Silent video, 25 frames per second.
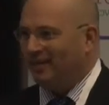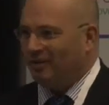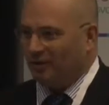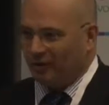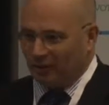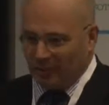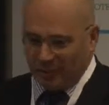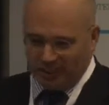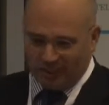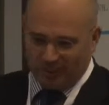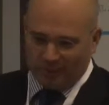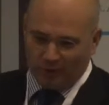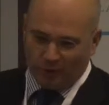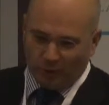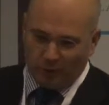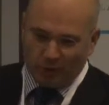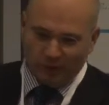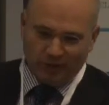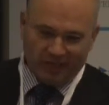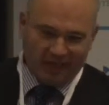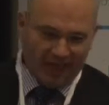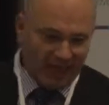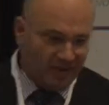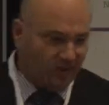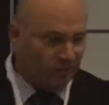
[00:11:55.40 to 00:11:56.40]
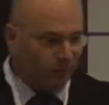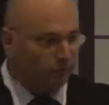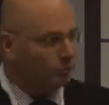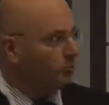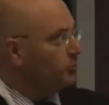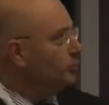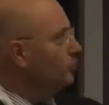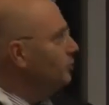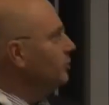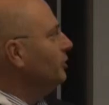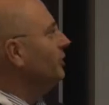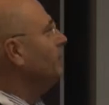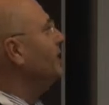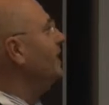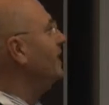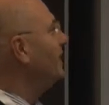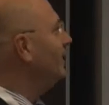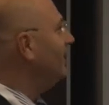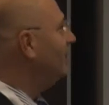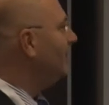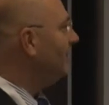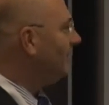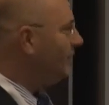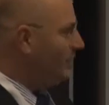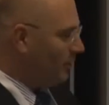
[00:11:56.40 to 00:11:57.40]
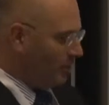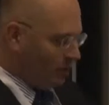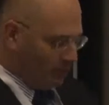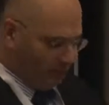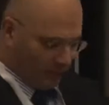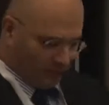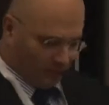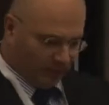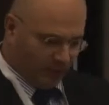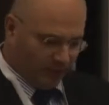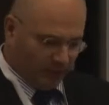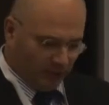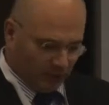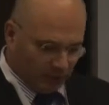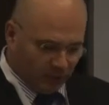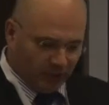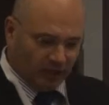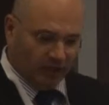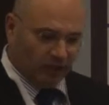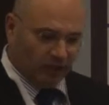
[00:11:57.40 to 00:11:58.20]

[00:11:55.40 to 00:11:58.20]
This is all the adult route, where we're going to